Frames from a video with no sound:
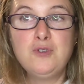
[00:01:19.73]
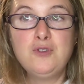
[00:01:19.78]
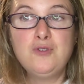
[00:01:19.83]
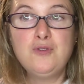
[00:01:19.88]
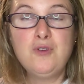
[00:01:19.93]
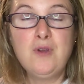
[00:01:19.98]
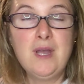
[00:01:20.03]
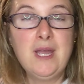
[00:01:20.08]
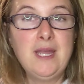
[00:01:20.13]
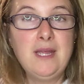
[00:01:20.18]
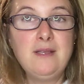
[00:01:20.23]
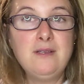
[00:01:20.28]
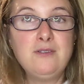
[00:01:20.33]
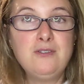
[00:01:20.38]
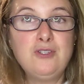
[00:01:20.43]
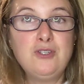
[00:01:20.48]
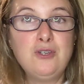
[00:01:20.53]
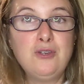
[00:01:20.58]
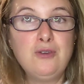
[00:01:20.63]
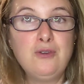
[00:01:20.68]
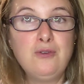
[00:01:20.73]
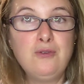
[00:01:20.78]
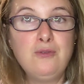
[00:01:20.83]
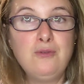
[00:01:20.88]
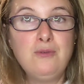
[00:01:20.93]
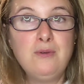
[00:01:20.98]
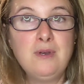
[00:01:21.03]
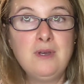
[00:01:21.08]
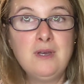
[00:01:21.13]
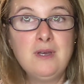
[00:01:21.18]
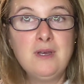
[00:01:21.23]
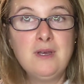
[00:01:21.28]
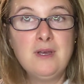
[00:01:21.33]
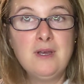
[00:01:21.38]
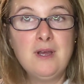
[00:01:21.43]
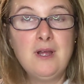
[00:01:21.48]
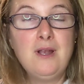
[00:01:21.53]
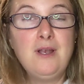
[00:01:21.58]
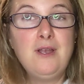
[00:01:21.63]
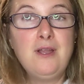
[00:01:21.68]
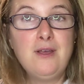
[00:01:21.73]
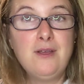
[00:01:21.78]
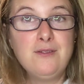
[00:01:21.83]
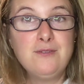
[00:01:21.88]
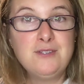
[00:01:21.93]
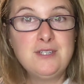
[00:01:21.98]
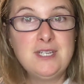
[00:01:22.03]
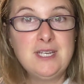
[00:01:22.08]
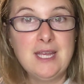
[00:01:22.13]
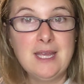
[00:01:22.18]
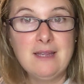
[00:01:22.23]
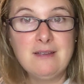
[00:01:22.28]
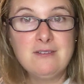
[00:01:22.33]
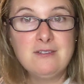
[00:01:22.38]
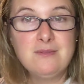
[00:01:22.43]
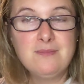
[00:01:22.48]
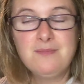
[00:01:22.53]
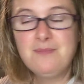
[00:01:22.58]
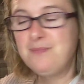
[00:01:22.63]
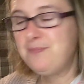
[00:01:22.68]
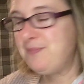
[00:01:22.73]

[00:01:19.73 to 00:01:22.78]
train to learn to knit,